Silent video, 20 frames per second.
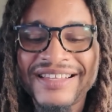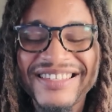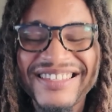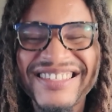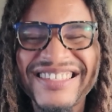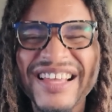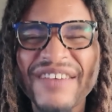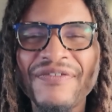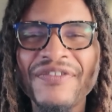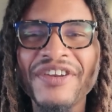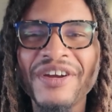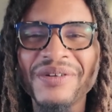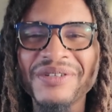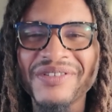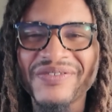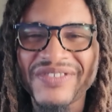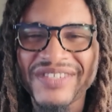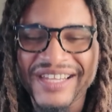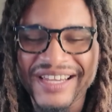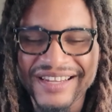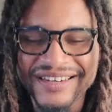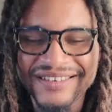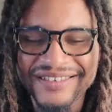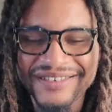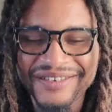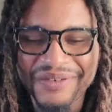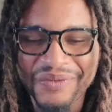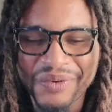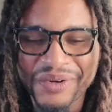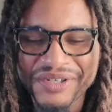7 out of
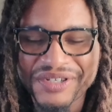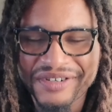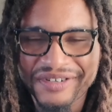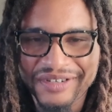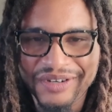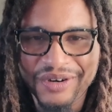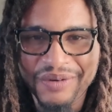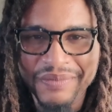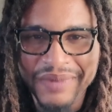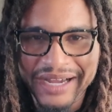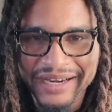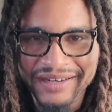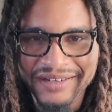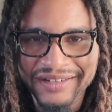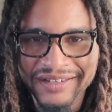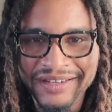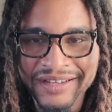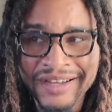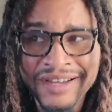10 will turn out badly.